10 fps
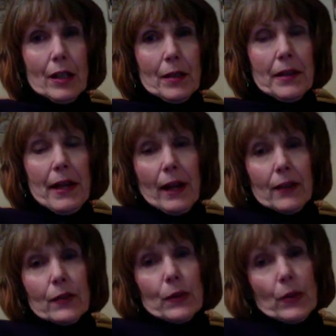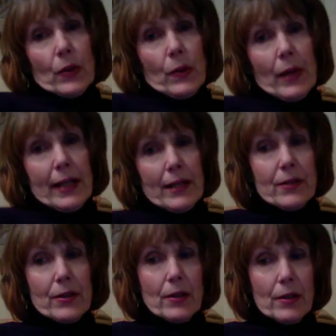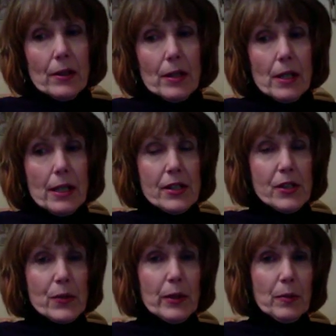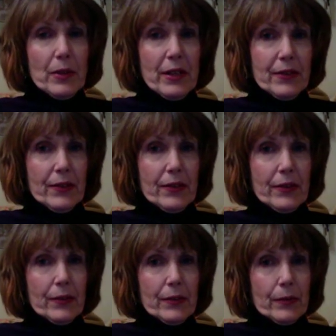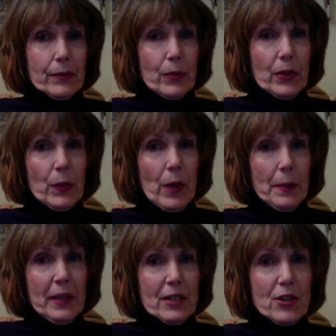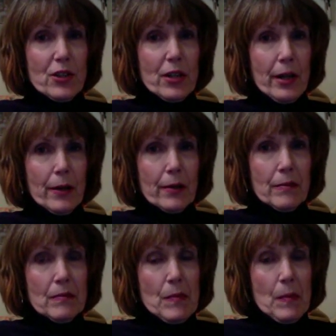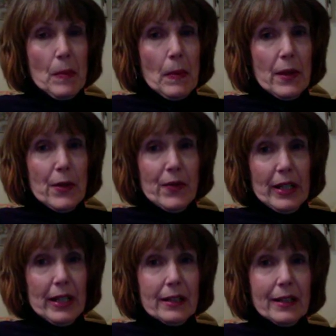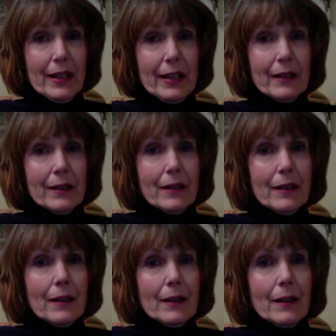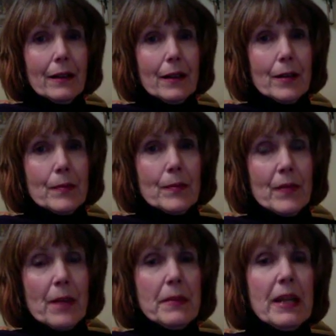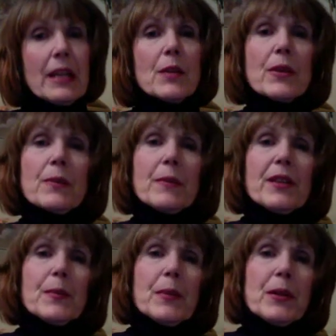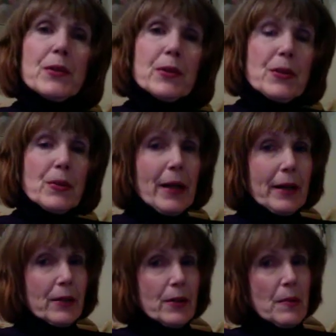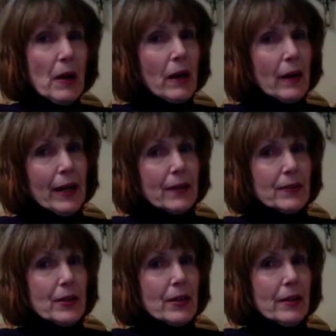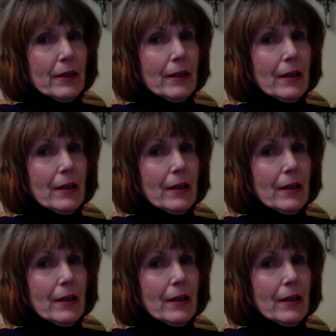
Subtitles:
next or whatever His real presence would want me to share, if anything. I'm meeting with my spiritual director tomorrow afternoon